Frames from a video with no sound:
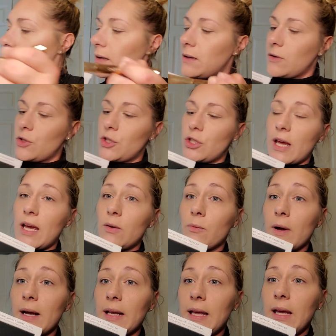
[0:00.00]
shade
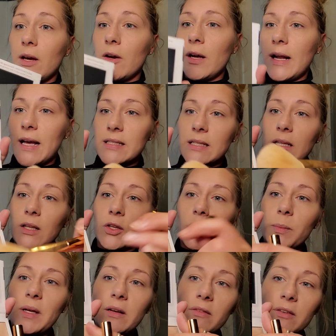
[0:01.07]
right here. It has a little bit of a